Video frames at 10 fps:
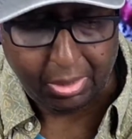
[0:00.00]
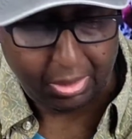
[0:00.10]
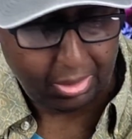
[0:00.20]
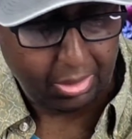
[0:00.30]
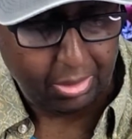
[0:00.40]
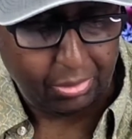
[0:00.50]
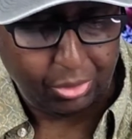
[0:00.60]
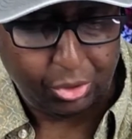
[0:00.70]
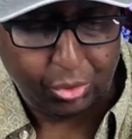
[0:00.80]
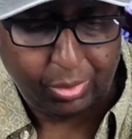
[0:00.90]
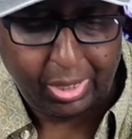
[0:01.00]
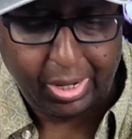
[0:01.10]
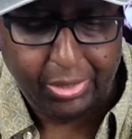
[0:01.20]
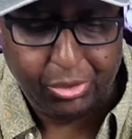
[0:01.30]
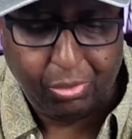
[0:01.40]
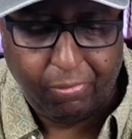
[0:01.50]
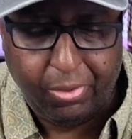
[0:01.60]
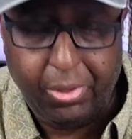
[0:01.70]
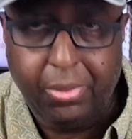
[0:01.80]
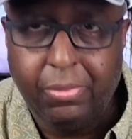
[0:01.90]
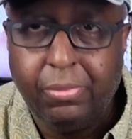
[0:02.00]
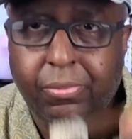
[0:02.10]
This is what I got so far.